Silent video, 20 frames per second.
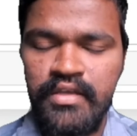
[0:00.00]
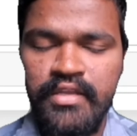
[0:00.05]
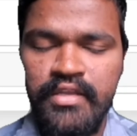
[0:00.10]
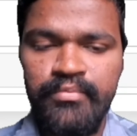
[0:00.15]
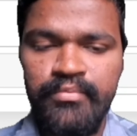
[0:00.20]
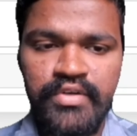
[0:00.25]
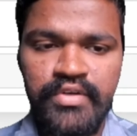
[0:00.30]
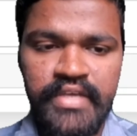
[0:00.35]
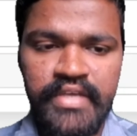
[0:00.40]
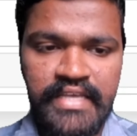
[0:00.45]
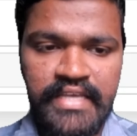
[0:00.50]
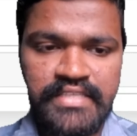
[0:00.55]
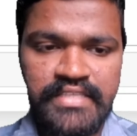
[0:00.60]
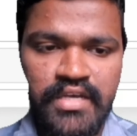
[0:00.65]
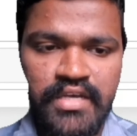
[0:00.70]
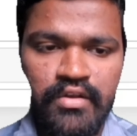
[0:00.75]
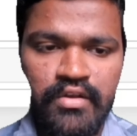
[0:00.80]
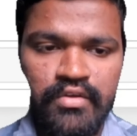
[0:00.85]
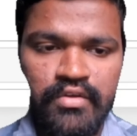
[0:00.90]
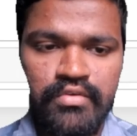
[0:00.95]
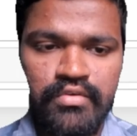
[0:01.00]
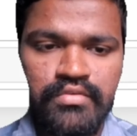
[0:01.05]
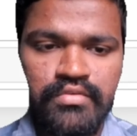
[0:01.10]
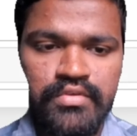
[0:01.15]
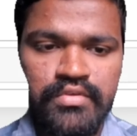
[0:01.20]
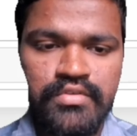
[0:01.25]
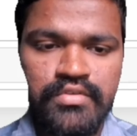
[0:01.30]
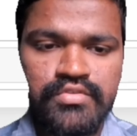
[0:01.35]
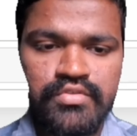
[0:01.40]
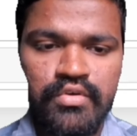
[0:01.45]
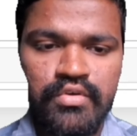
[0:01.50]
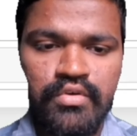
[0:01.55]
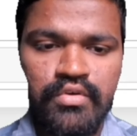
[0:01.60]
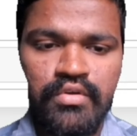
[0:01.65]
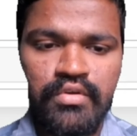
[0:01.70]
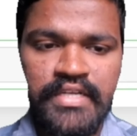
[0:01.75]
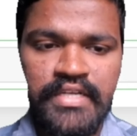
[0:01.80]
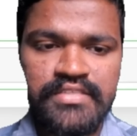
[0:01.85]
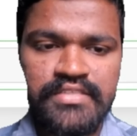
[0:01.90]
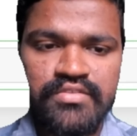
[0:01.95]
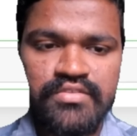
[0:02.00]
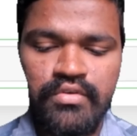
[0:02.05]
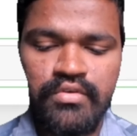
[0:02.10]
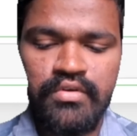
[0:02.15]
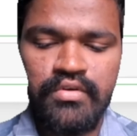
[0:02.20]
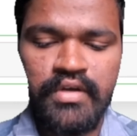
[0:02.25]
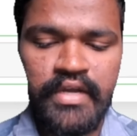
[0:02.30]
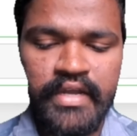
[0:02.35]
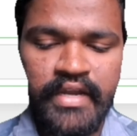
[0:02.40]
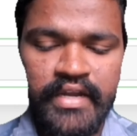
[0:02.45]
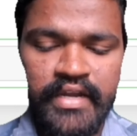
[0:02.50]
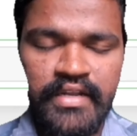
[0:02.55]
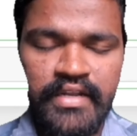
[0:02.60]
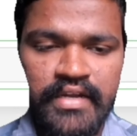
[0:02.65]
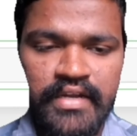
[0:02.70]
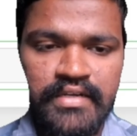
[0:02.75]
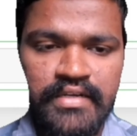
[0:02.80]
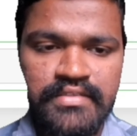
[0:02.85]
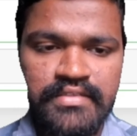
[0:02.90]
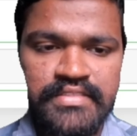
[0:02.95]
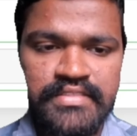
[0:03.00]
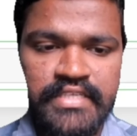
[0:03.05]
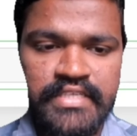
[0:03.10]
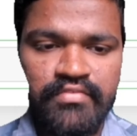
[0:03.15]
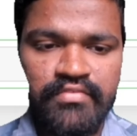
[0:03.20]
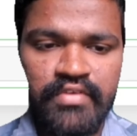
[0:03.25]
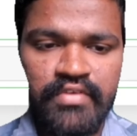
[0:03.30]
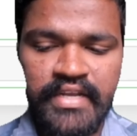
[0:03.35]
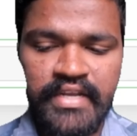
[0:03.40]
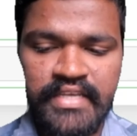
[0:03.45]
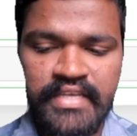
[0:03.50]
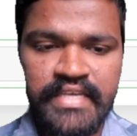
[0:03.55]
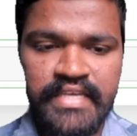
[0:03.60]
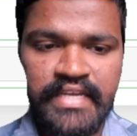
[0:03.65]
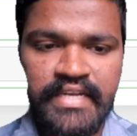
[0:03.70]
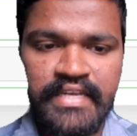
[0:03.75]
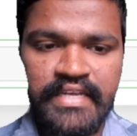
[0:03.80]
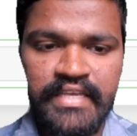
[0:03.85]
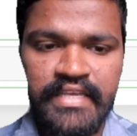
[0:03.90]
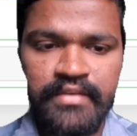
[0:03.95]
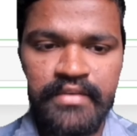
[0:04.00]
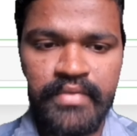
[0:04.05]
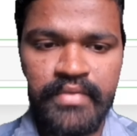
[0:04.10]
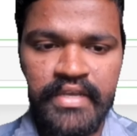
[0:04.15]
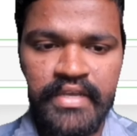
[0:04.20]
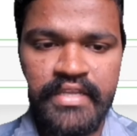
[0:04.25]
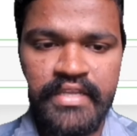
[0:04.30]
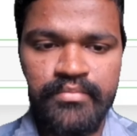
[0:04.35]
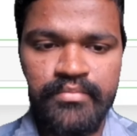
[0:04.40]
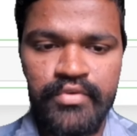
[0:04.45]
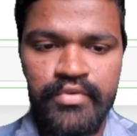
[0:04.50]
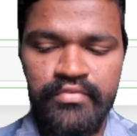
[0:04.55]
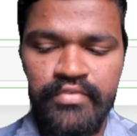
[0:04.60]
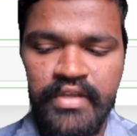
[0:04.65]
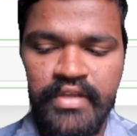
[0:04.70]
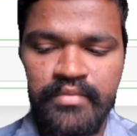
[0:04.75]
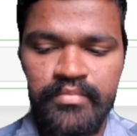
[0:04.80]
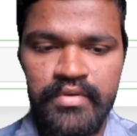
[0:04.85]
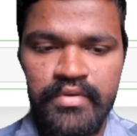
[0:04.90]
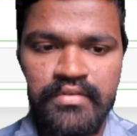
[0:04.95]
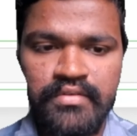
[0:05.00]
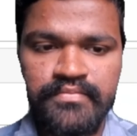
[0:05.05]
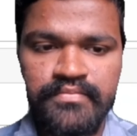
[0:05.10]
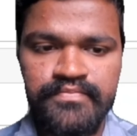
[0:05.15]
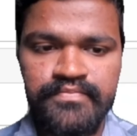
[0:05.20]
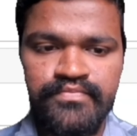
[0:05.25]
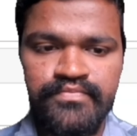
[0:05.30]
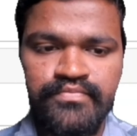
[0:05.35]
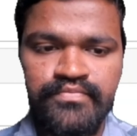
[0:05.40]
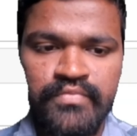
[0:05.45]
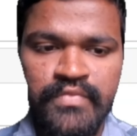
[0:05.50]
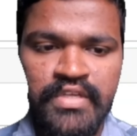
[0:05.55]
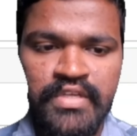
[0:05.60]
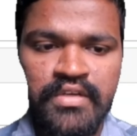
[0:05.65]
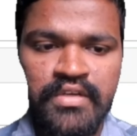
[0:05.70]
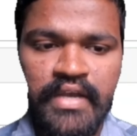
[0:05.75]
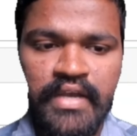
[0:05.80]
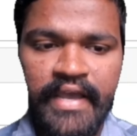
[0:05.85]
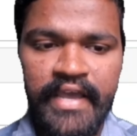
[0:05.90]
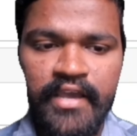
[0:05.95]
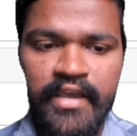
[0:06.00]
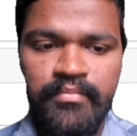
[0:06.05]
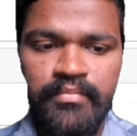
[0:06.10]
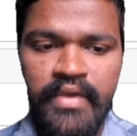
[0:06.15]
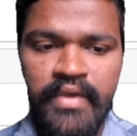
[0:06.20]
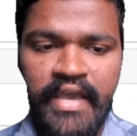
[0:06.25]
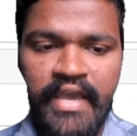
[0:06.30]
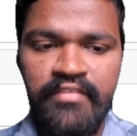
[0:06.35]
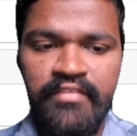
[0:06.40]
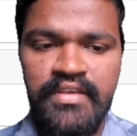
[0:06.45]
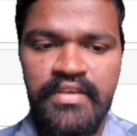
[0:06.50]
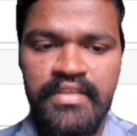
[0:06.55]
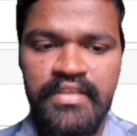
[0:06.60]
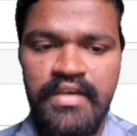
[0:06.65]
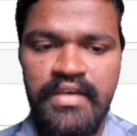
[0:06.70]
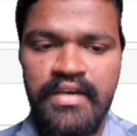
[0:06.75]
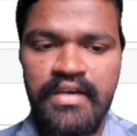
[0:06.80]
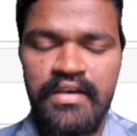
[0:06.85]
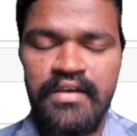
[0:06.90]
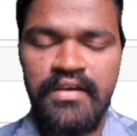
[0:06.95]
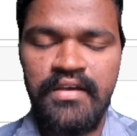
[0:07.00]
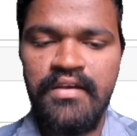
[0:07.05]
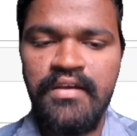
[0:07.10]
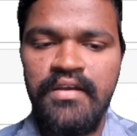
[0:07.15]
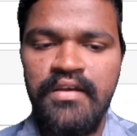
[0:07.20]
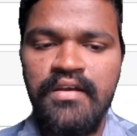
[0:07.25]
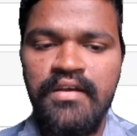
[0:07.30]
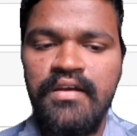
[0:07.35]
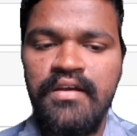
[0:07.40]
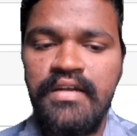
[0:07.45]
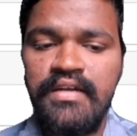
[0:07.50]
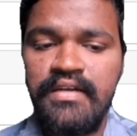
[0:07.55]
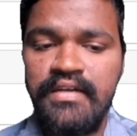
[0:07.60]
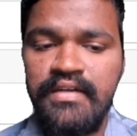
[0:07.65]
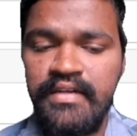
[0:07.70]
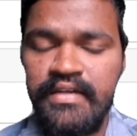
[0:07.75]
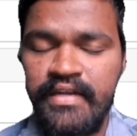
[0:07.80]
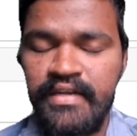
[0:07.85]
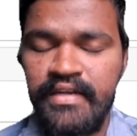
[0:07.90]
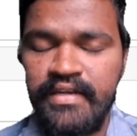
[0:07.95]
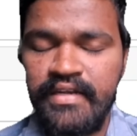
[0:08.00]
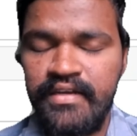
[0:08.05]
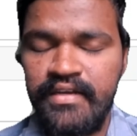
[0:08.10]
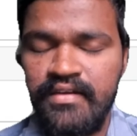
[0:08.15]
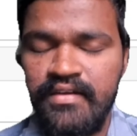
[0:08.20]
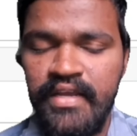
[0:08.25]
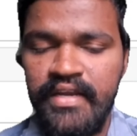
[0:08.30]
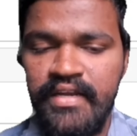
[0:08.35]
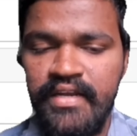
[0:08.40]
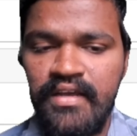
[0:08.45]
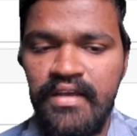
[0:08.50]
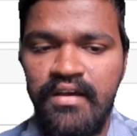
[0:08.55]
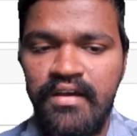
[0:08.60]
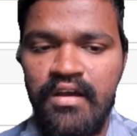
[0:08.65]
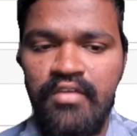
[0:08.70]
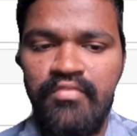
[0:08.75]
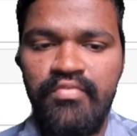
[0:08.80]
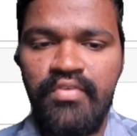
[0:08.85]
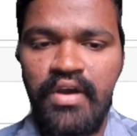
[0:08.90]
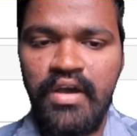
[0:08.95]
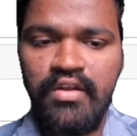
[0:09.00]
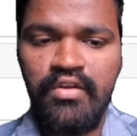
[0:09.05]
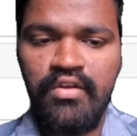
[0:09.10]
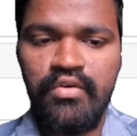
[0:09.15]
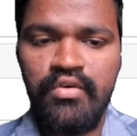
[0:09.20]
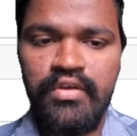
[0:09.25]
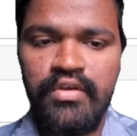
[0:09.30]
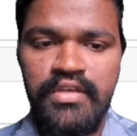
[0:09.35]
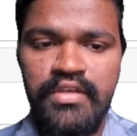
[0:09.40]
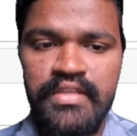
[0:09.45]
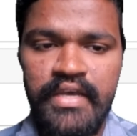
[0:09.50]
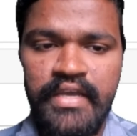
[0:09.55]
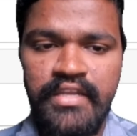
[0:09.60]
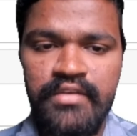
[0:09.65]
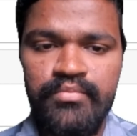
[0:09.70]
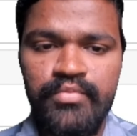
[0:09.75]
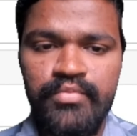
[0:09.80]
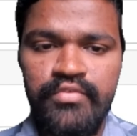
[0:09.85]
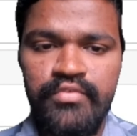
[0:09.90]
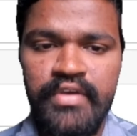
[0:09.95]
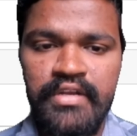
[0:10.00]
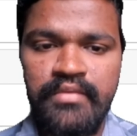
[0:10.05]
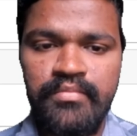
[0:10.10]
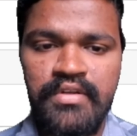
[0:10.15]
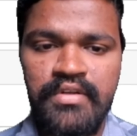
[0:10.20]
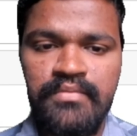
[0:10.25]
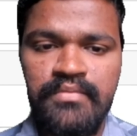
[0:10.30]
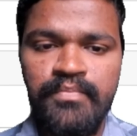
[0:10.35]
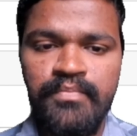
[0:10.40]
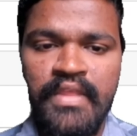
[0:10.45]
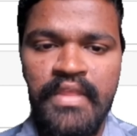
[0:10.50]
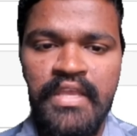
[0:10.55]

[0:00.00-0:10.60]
input as hello. So let us go ahead and see what exactly in my input variable. I am having the data of hello in the input variable.